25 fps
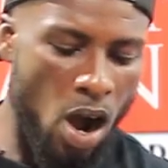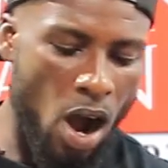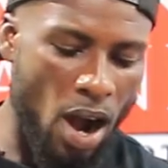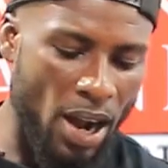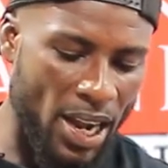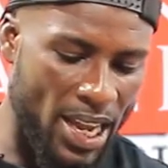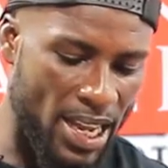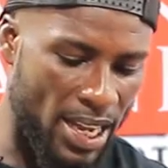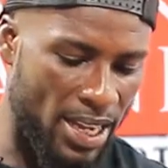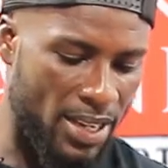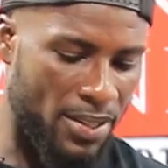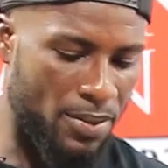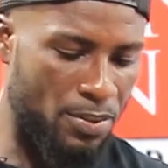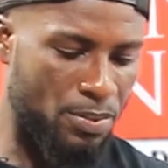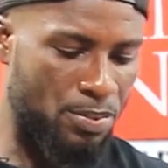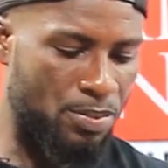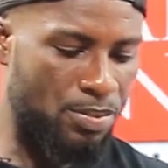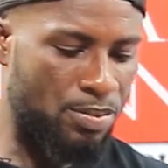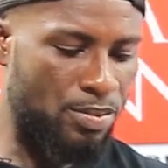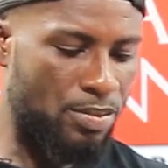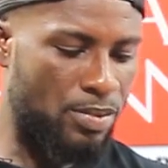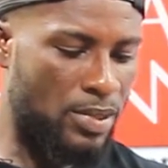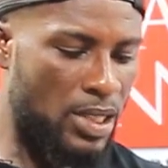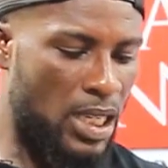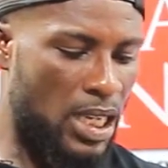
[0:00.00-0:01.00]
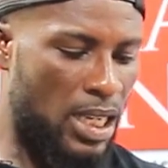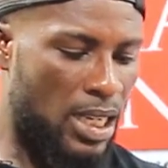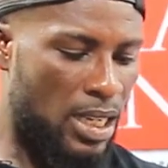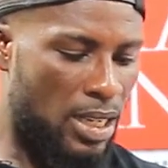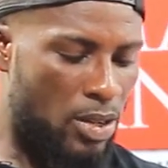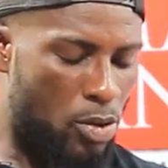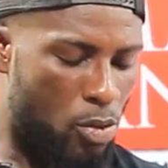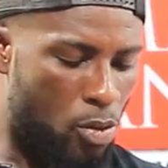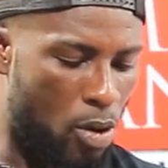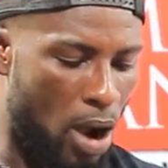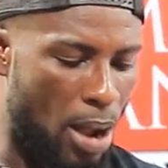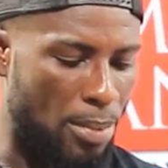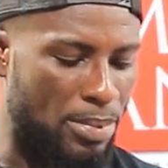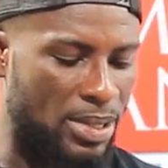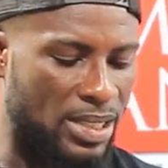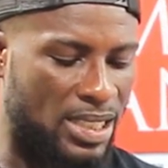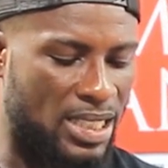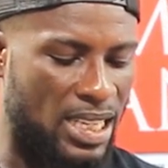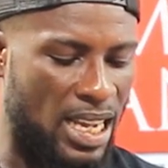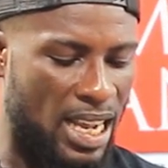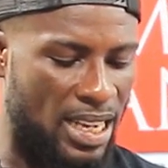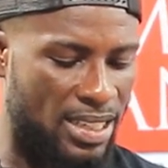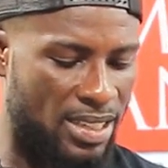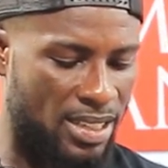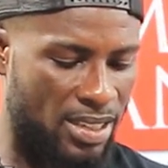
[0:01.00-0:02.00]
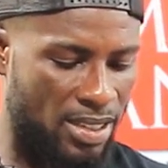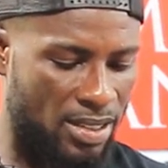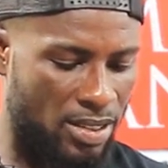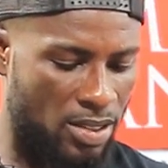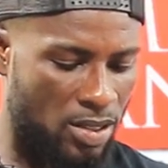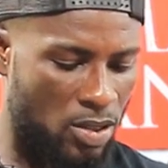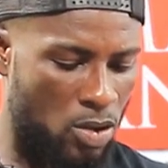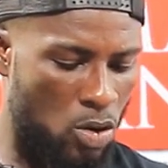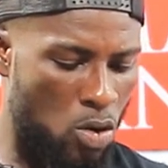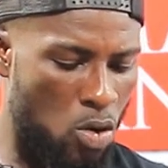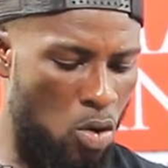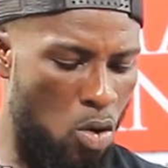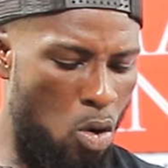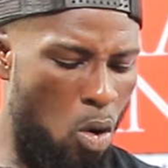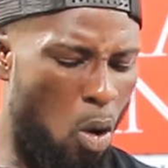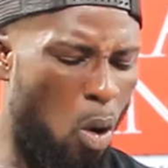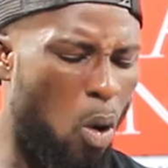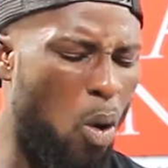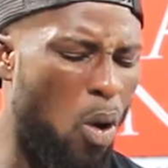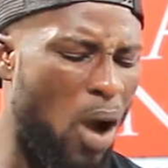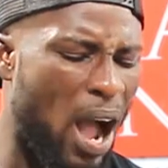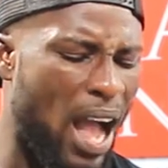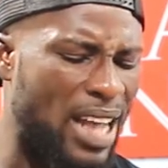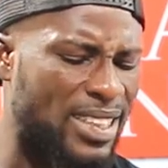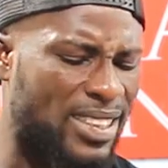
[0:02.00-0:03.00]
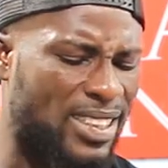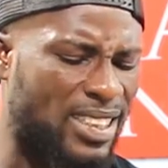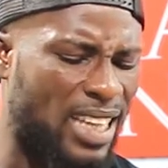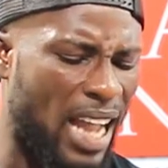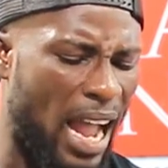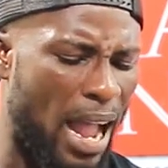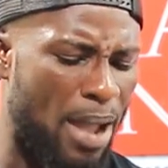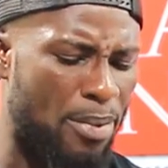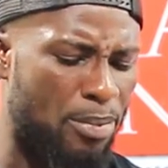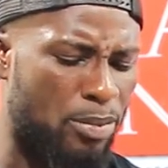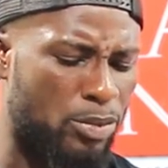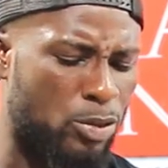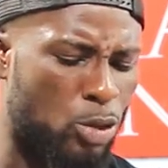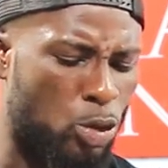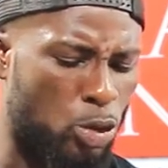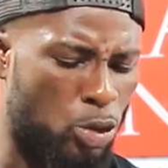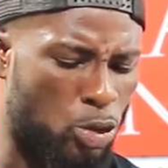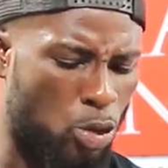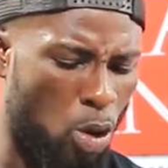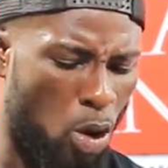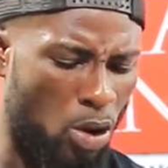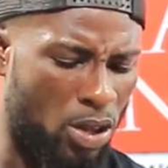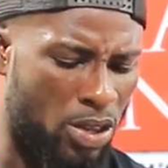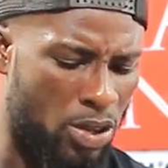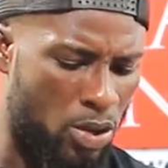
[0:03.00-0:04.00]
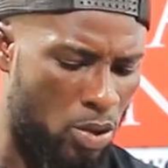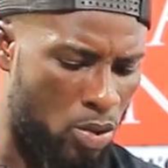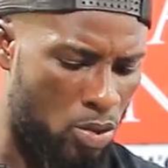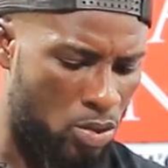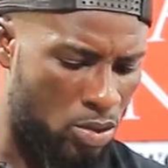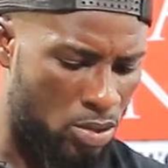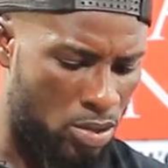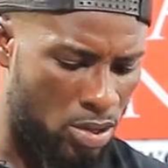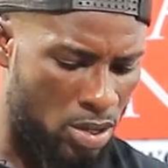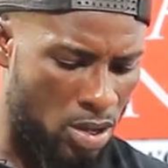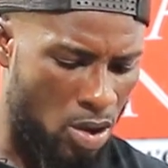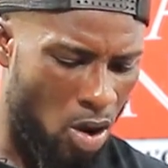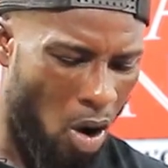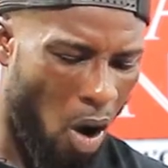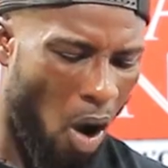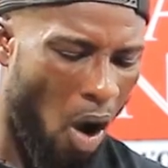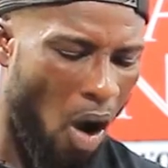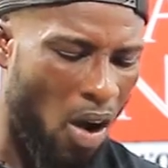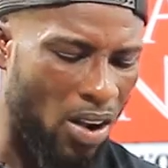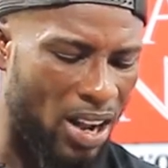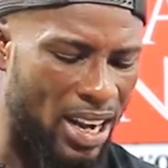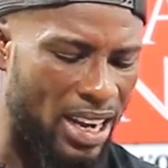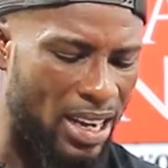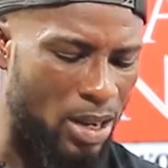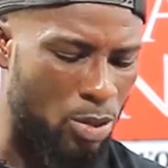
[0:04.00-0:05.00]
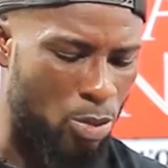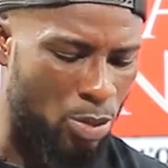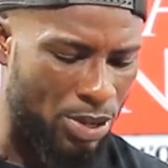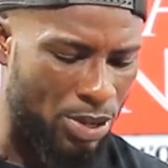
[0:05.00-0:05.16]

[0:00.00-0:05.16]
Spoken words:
Okay. Kwame said, who has time to stalk you? Ugly